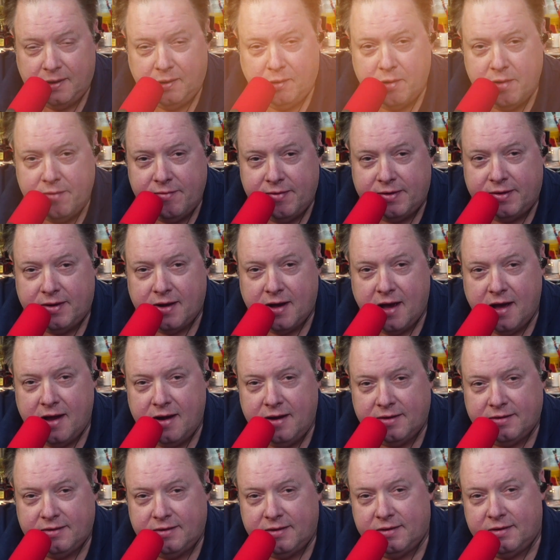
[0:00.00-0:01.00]
Louis Vuitton
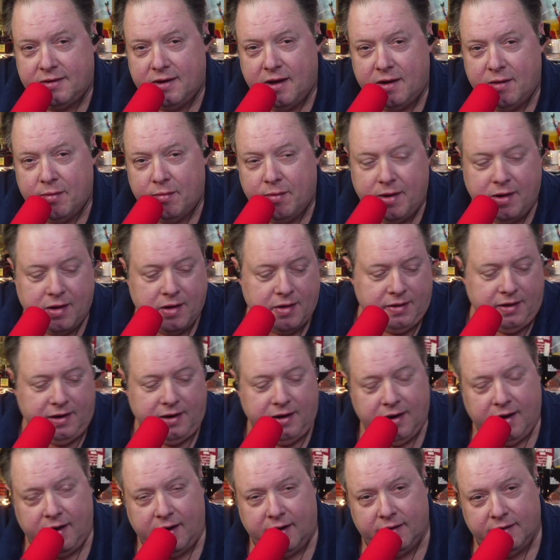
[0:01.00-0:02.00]
has decided we all need
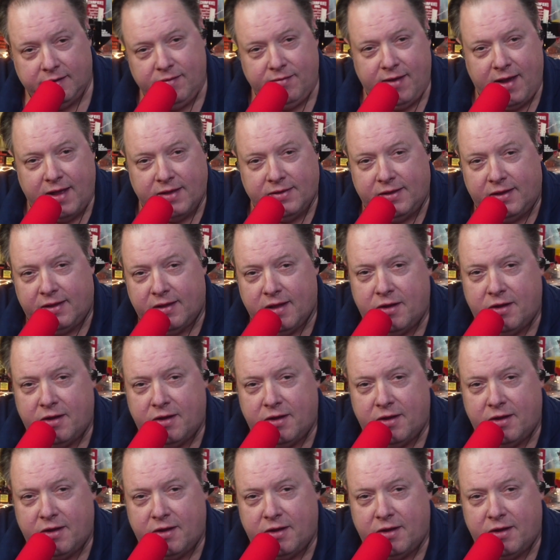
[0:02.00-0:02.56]
a fancy